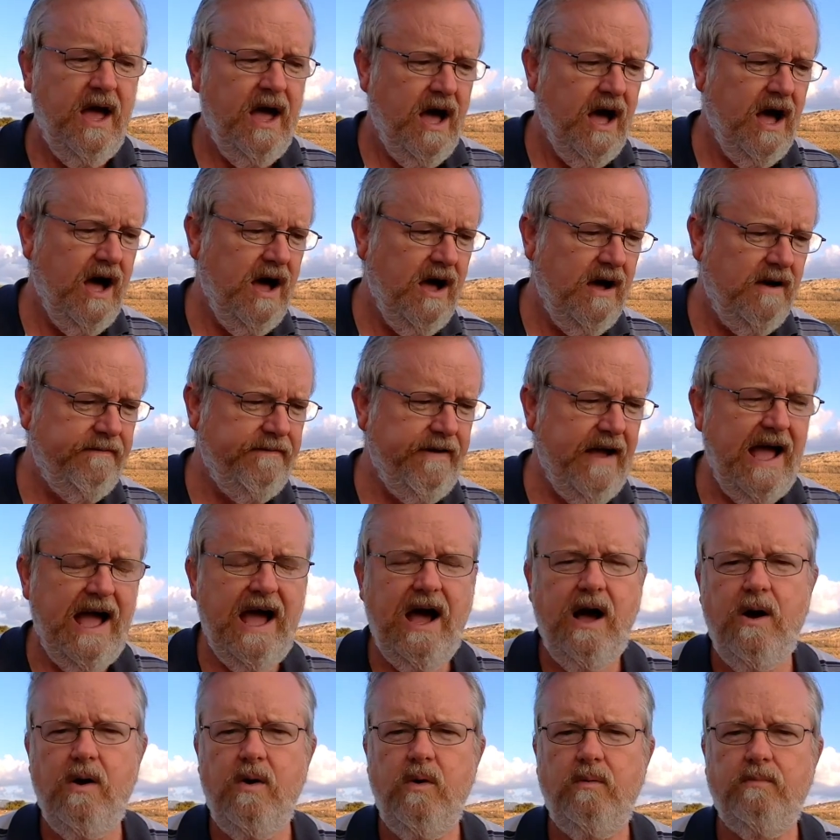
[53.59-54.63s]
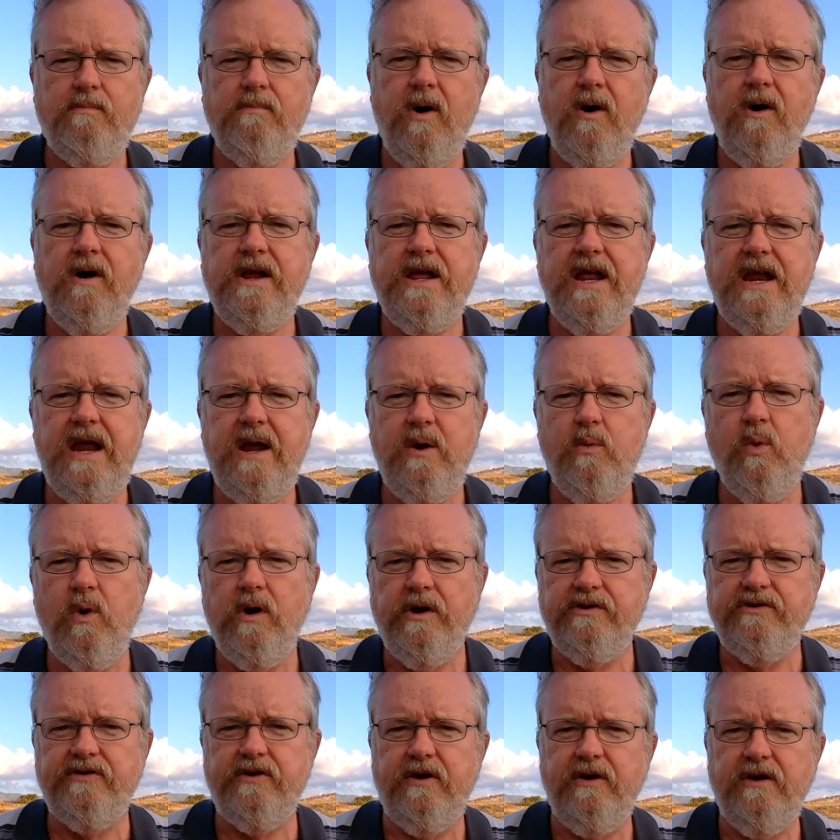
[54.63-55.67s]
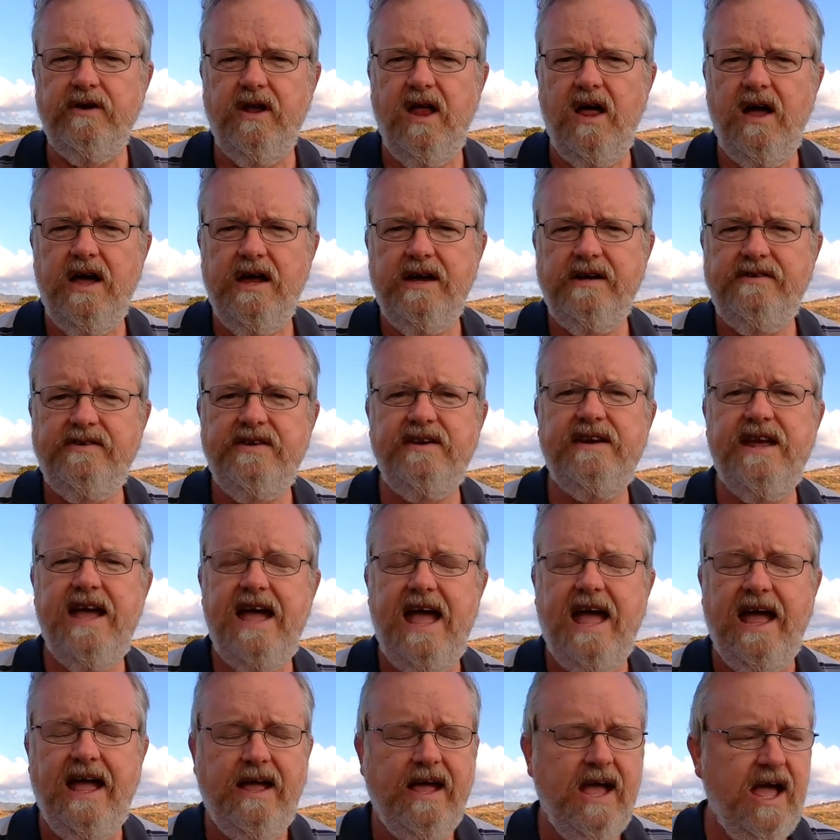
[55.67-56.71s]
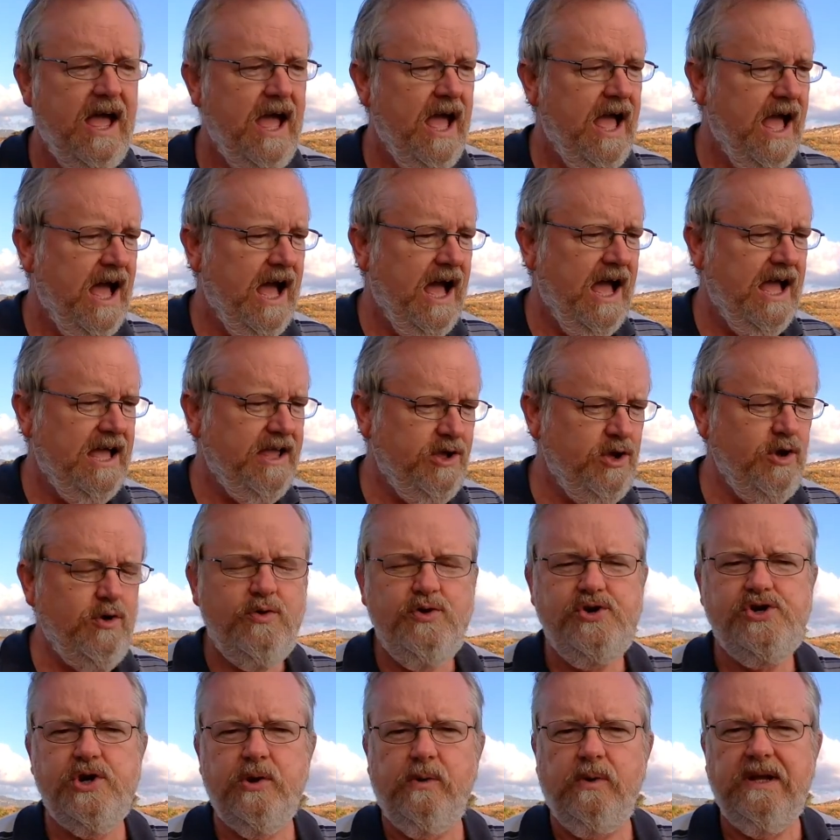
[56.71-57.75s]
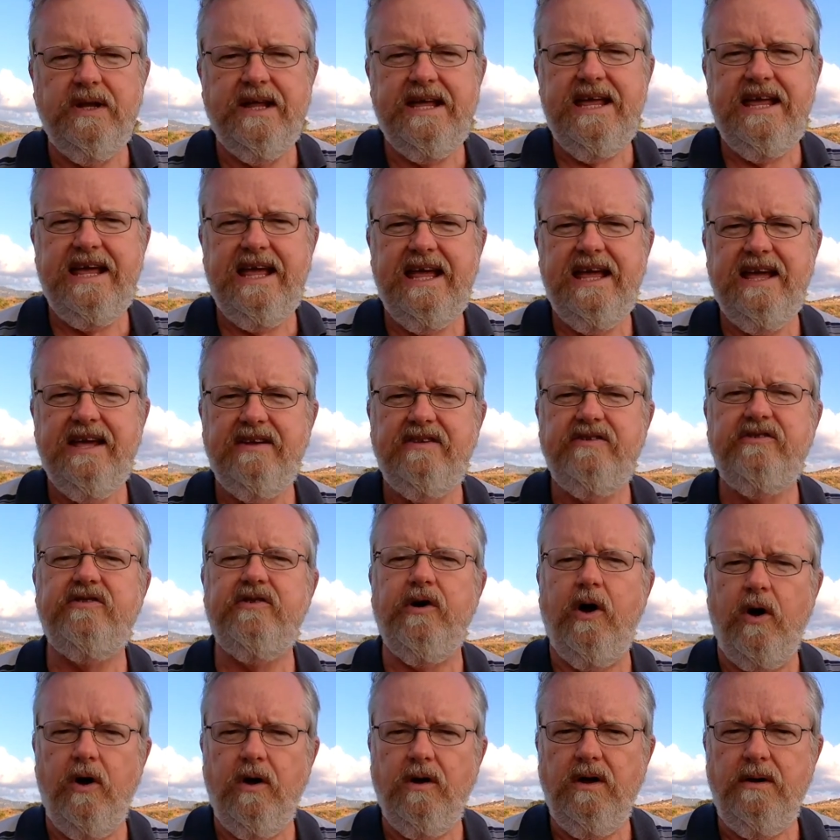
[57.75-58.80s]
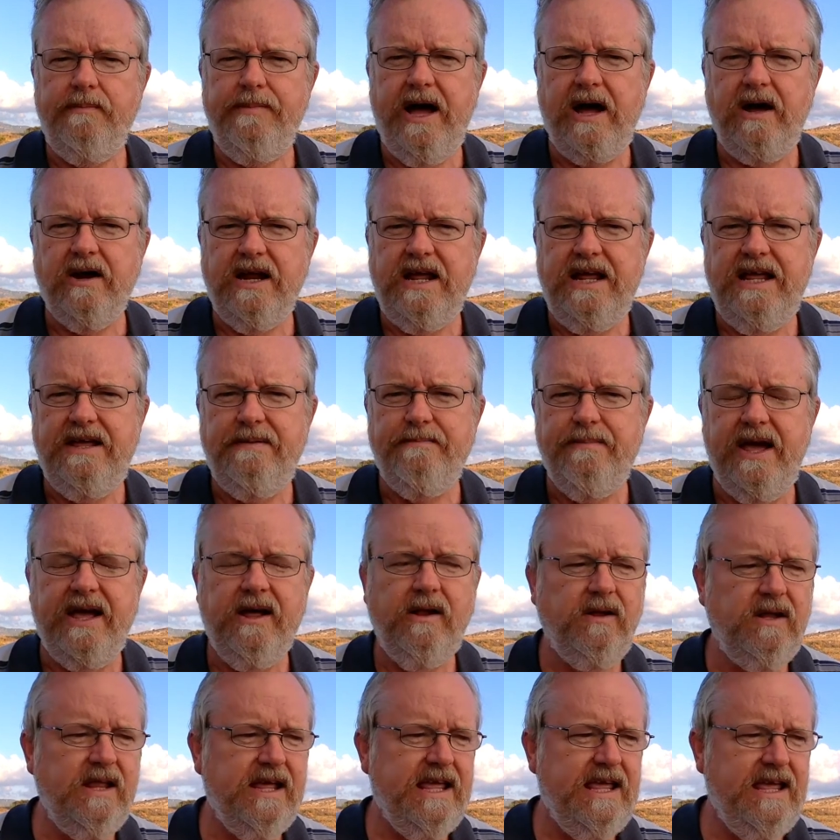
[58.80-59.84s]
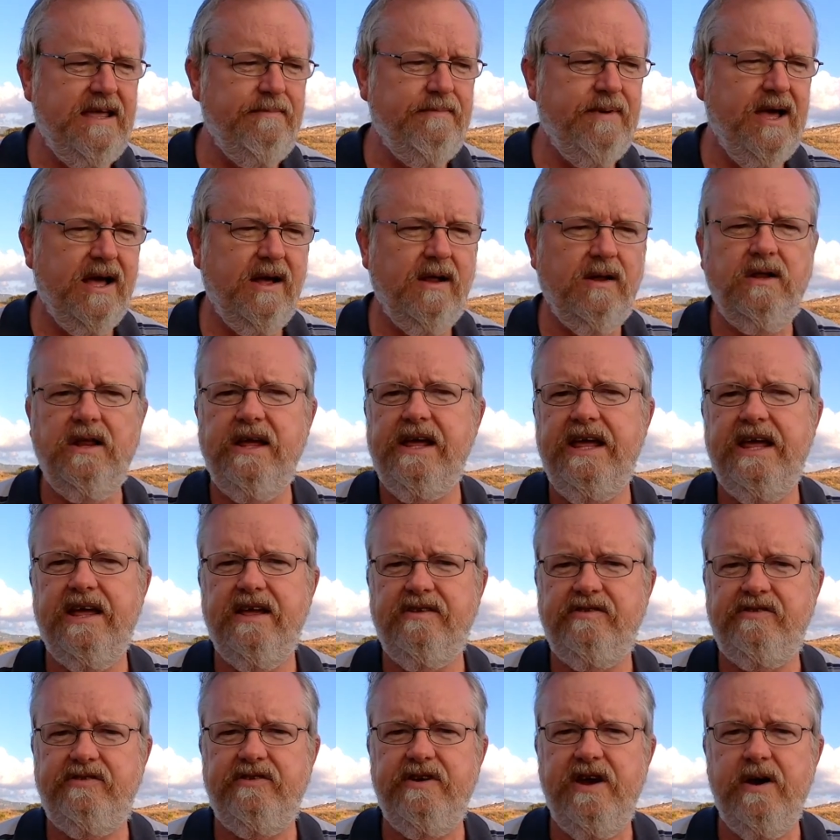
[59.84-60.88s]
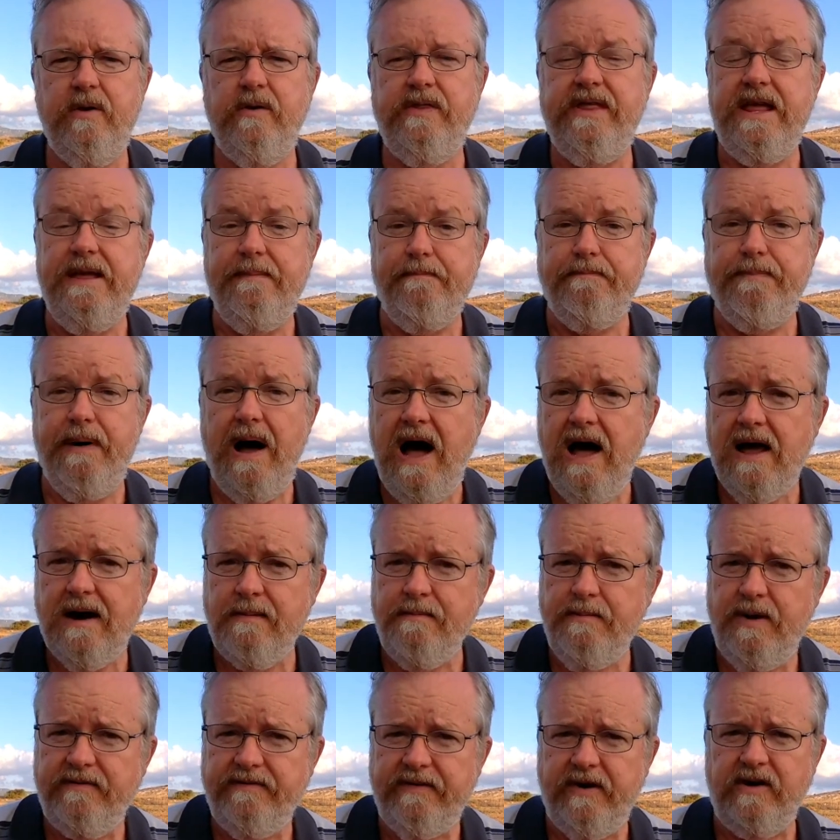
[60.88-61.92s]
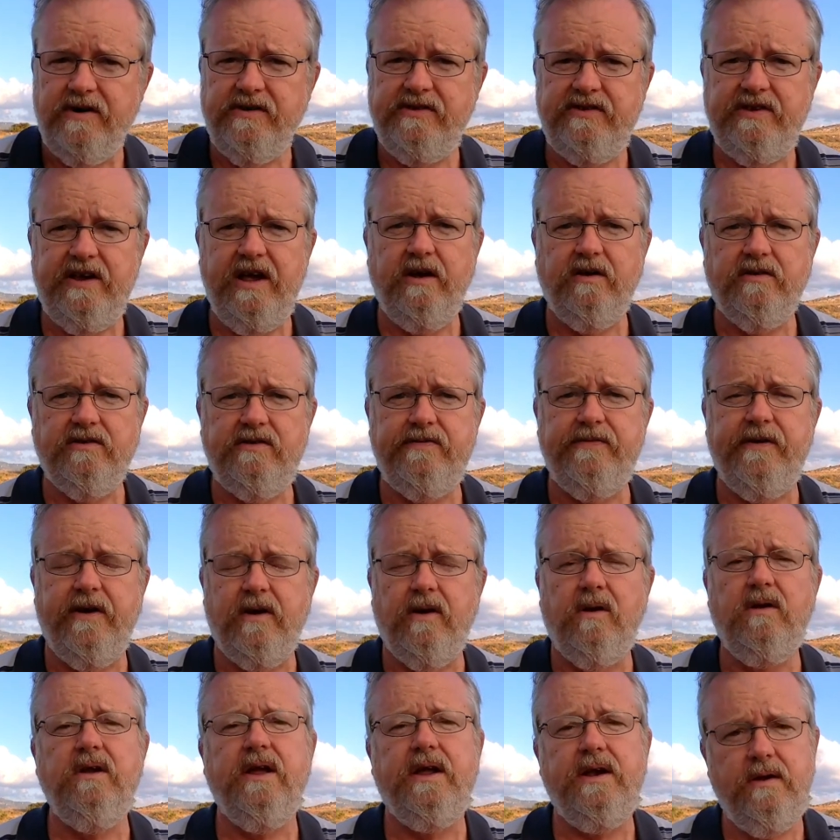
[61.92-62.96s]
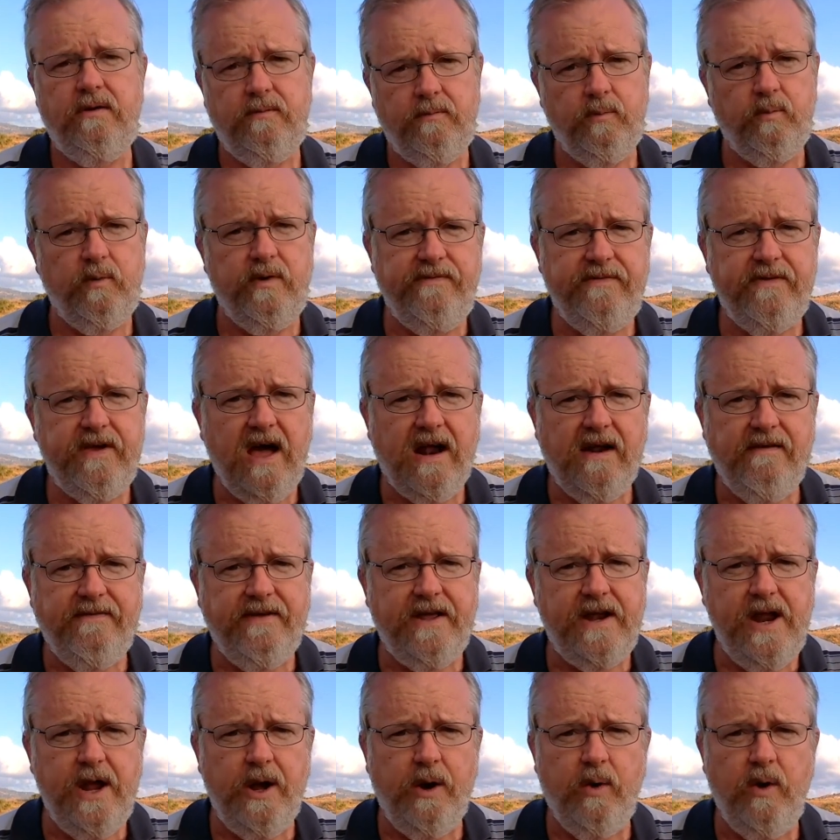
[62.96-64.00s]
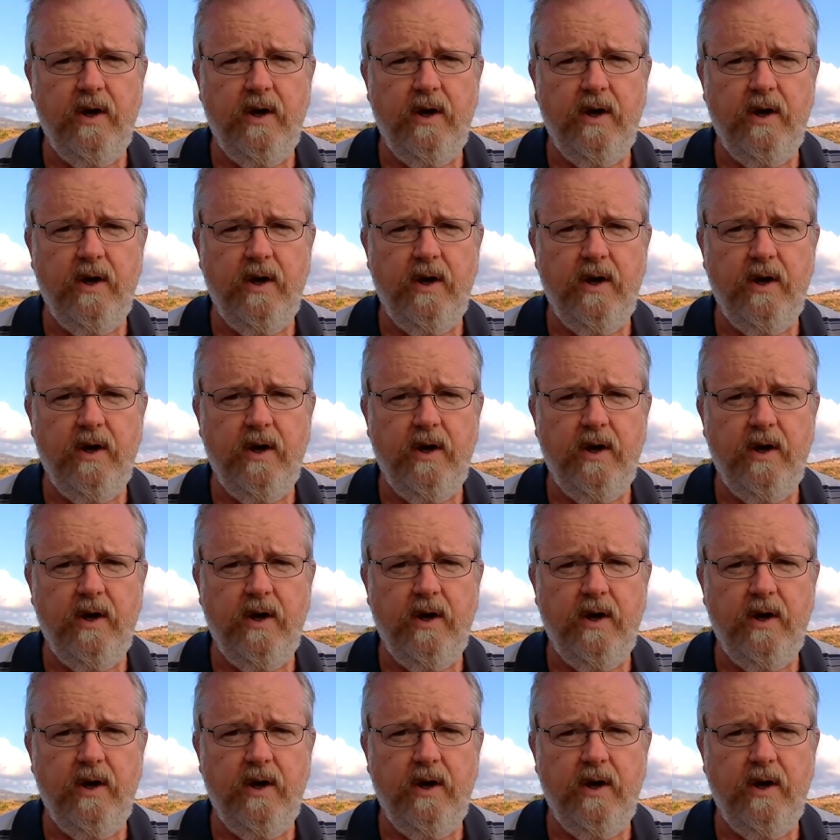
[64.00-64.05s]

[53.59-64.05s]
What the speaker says: of how marketing works online today. Usually it's all about email. Email is near the bottom of our sales funnel, and we've got a video